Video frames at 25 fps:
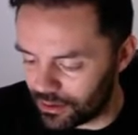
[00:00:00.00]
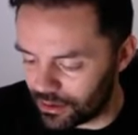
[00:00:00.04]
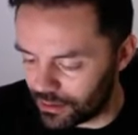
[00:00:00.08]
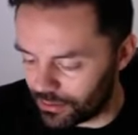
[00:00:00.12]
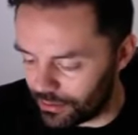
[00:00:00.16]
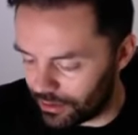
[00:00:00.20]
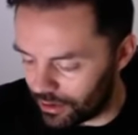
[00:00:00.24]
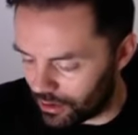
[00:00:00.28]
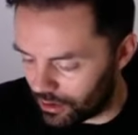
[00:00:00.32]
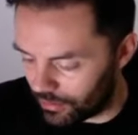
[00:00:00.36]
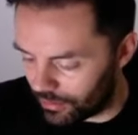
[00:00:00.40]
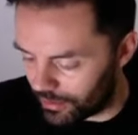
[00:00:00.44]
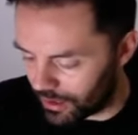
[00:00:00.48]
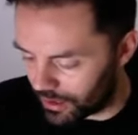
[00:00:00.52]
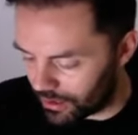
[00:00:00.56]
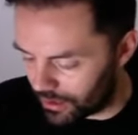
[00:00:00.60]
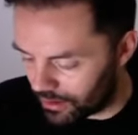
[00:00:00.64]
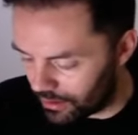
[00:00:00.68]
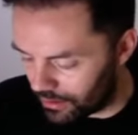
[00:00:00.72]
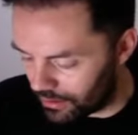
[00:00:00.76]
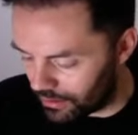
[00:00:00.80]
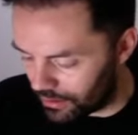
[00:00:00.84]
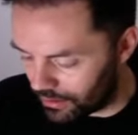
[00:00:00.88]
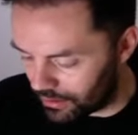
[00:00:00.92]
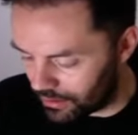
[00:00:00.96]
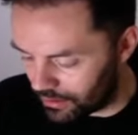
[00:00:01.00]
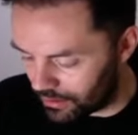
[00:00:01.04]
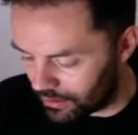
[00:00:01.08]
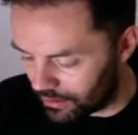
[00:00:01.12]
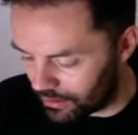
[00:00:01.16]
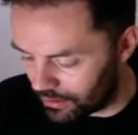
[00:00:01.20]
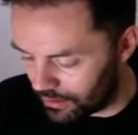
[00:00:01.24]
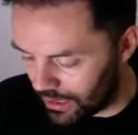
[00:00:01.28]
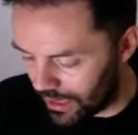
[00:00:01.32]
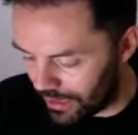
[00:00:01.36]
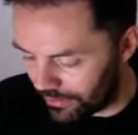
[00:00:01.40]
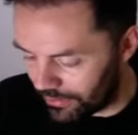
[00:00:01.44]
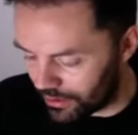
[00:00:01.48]
do we know about Colin?
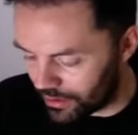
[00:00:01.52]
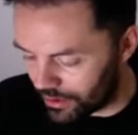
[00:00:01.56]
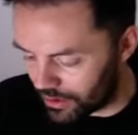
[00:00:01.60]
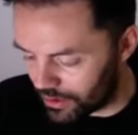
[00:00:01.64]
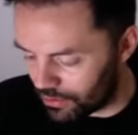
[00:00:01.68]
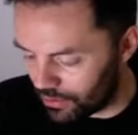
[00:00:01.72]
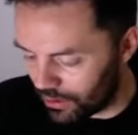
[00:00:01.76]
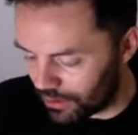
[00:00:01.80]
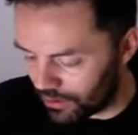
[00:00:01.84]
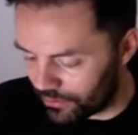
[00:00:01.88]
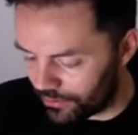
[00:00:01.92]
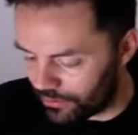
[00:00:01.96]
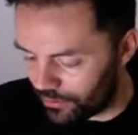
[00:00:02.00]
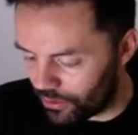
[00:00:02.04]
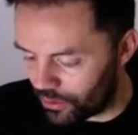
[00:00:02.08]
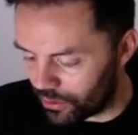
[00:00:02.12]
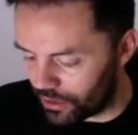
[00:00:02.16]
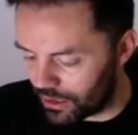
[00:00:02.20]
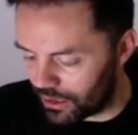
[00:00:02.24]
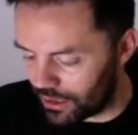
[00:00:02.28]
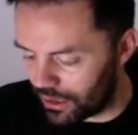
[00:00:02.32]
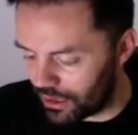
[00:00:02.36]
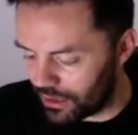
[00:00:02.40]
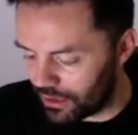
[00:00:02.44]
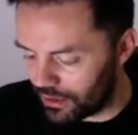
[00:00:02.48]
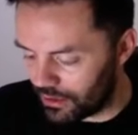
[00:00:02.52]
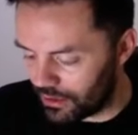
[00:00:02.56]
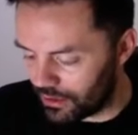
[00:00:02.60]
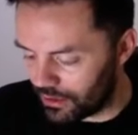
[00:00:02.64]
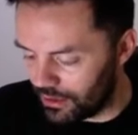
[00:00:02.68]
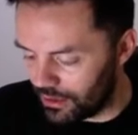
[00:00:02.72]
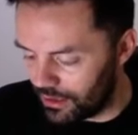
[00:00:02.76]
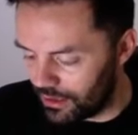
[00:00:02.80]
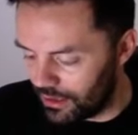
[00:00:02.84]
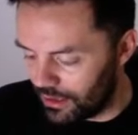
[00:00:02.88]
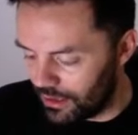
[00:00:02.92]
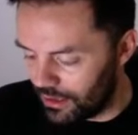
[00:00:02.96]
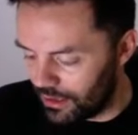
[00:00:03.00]
Averages 114.
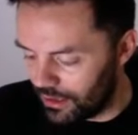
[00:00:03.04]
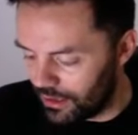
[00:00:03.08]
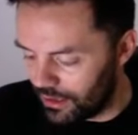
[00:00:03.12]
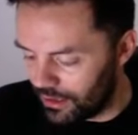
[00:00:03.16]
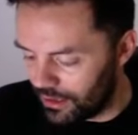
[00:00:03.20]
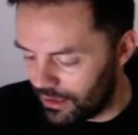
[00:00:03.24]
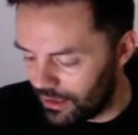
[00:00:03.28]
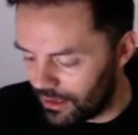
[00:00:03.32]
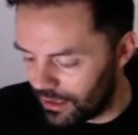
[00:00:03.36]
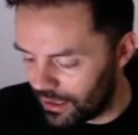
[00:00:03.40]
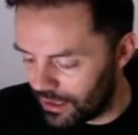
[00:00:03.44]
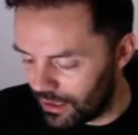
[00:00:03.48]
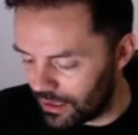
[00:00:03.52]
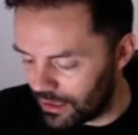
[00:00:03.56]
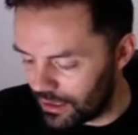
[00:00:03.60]
And